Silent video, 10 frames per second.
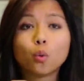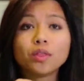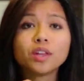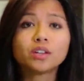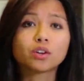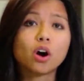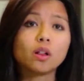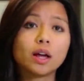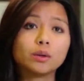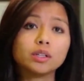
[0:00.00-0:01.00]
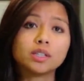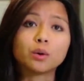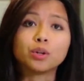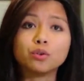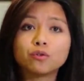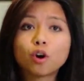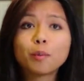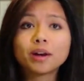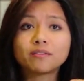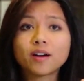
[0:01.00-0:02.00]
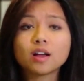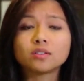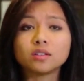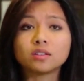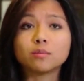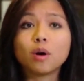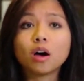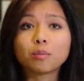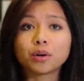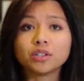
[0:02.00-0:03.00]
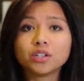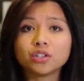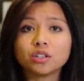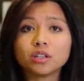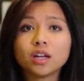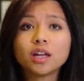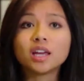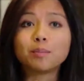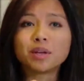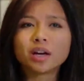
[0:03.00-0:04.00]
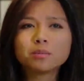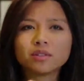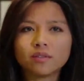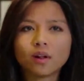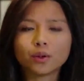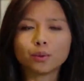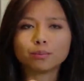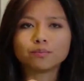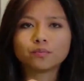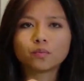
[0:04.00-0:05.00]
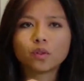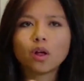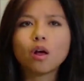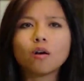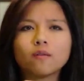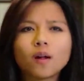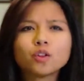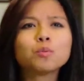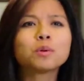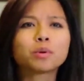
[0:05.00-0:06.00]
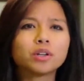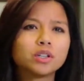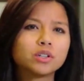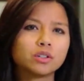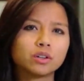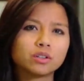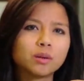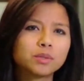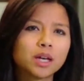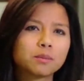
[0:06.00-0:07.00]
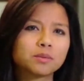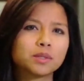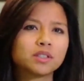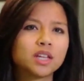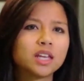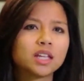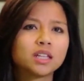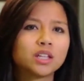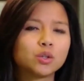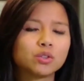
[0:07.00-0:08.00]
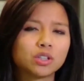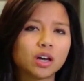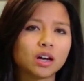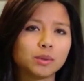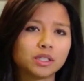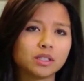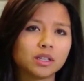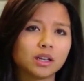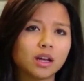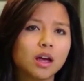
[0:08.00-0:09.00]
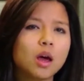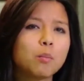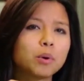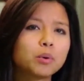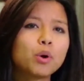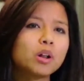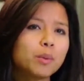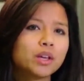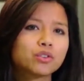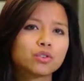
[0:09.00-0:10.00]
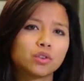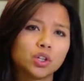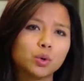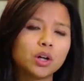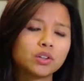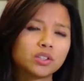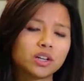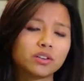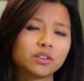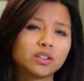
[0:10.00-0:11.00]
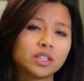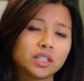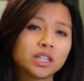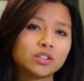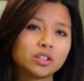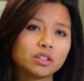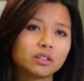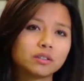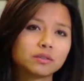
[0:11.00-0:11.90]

One thing to call out is that when you format a file system on a partition, it becomes a volume. Volume and partition are sometimes mistakenly used synonymously, but we want to make sure that you understand this distinction.